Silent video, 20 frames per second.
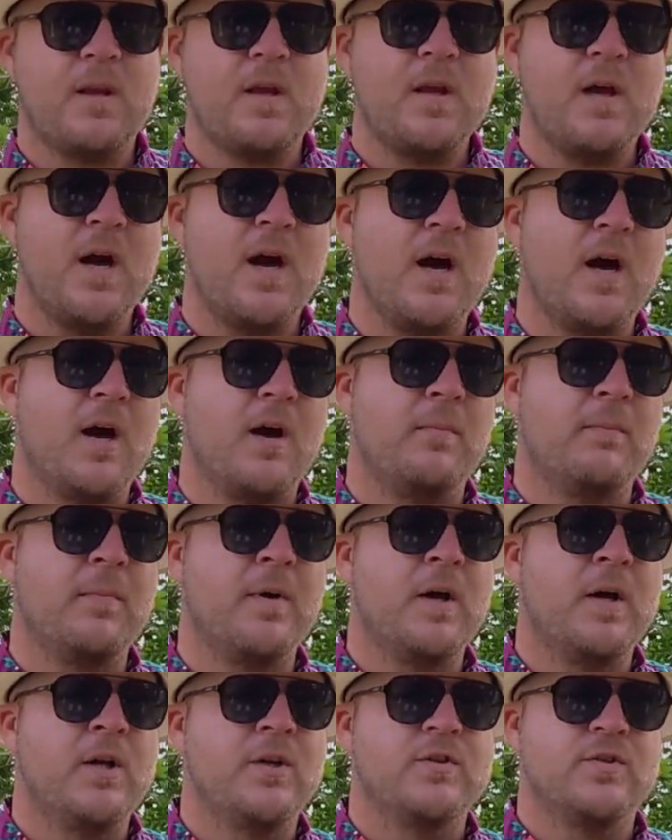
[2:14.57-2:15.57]
some
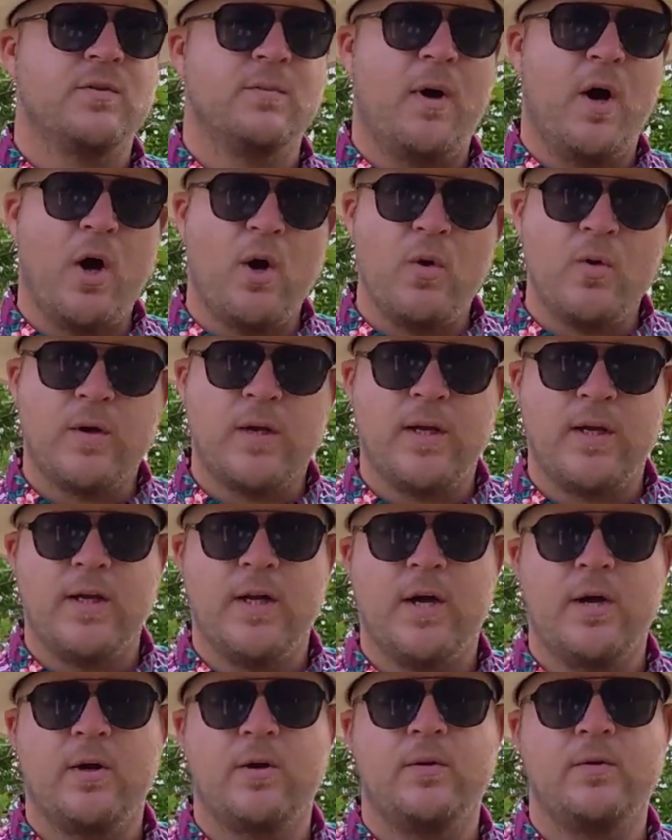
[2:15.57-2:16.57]
oaky
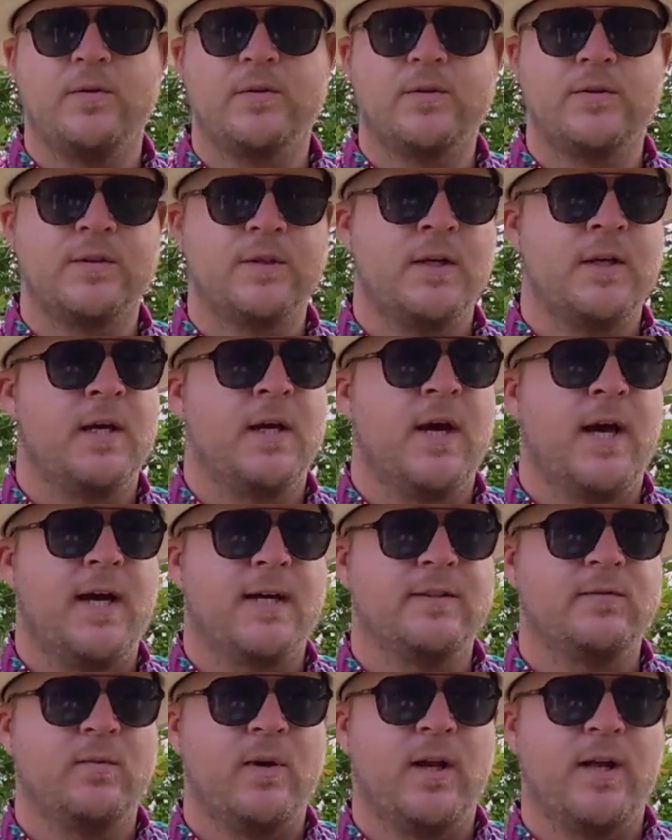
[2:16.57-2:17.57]
notes,
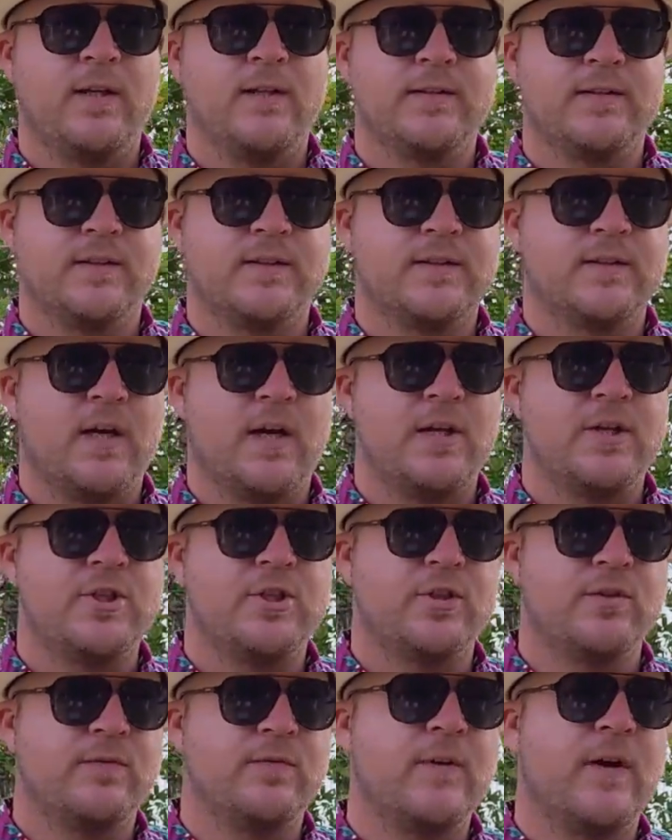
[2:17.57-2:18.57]
as well as a touch
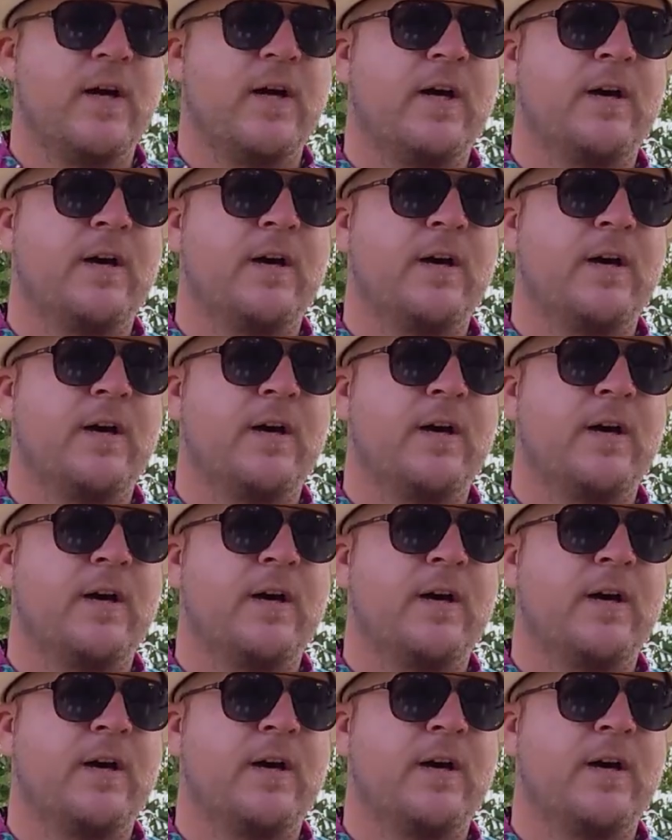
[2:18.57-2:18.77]
of